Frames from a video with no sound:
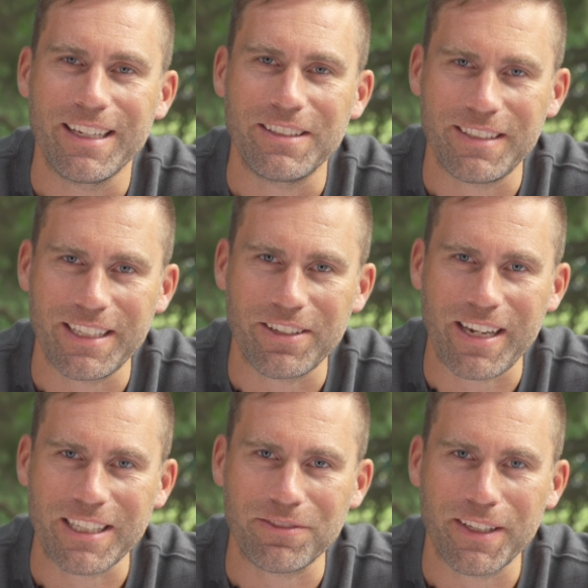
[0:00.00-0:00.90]
See you in the
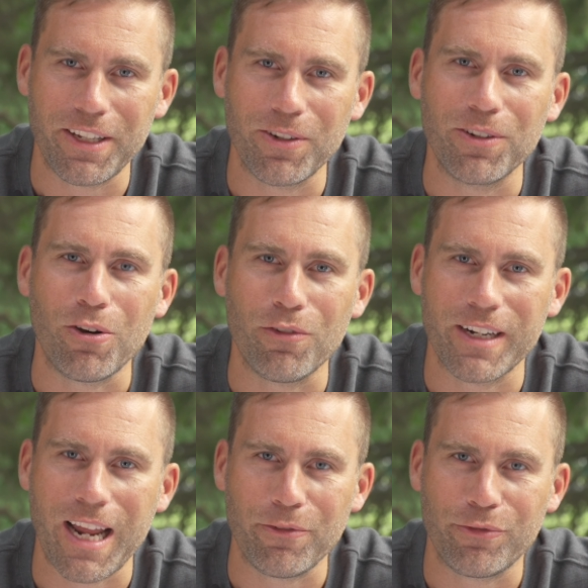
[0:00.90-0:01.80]
next video. Over
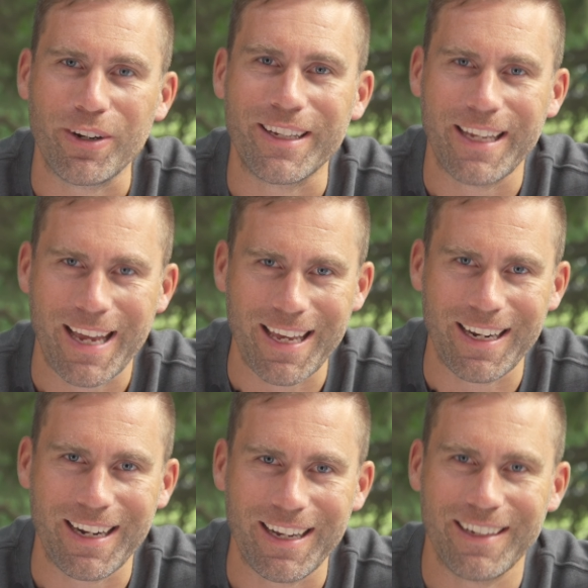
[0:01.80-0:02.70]
and out from
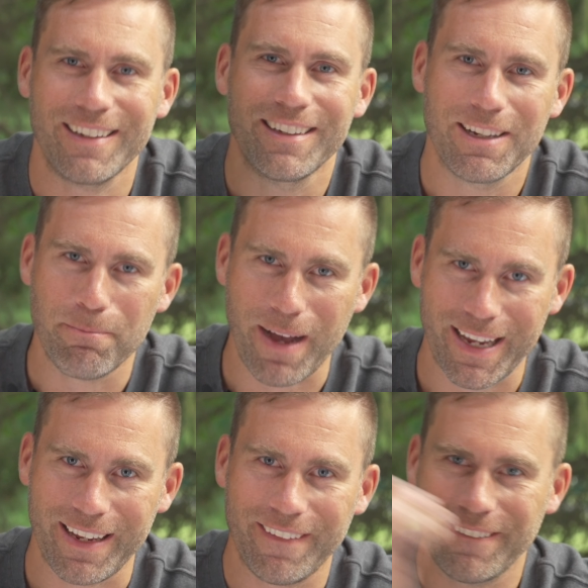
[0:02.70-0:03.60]
Canada. Bye.